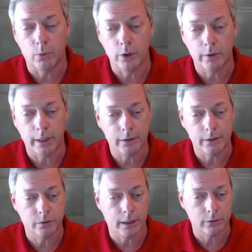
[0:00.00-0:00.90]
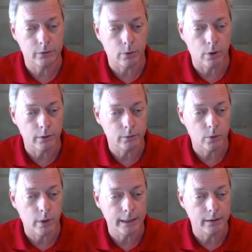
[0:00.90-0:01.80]
Rotary is grown
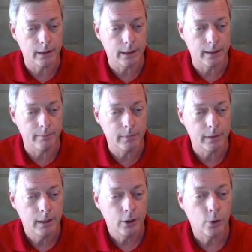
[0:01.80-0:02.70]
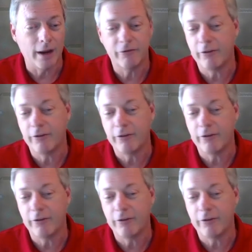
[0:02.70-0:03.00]
quite